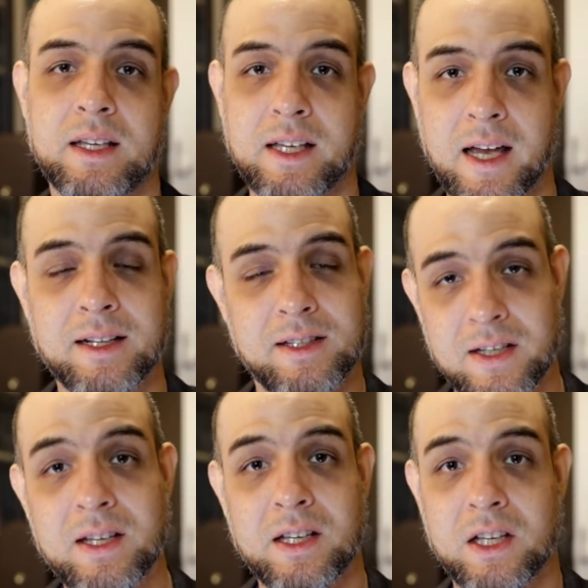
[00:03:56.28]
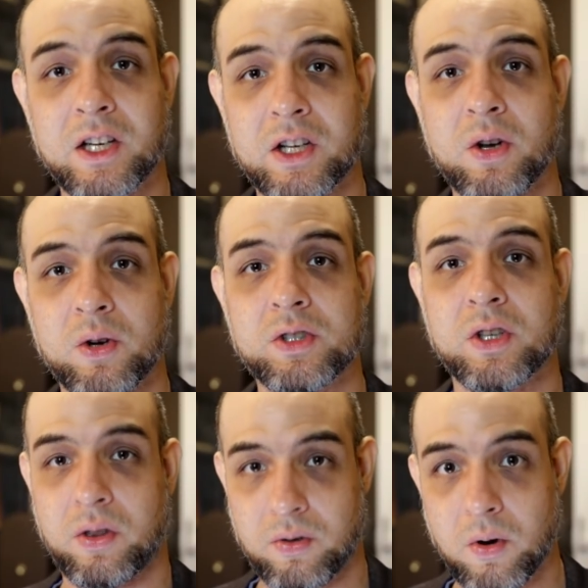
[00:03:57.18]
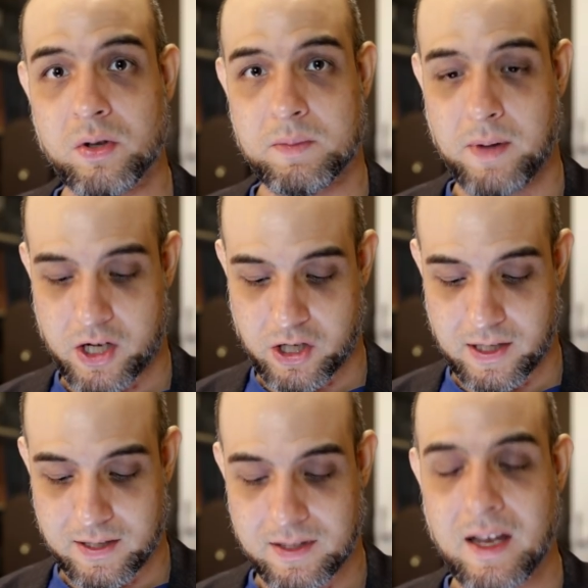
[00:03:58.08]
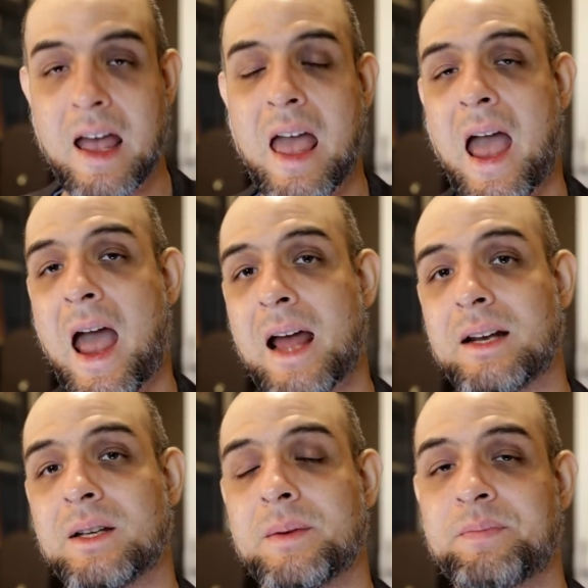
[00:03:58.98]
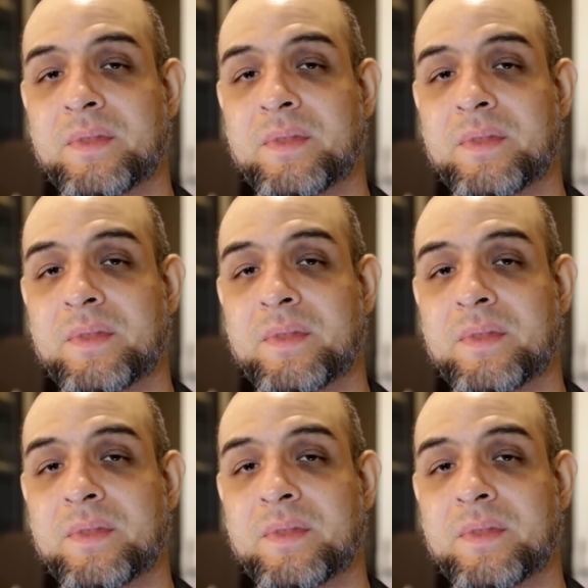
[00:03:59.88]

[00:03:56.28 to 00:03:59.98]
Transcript: ENT, ear, nose, and throat specialist. And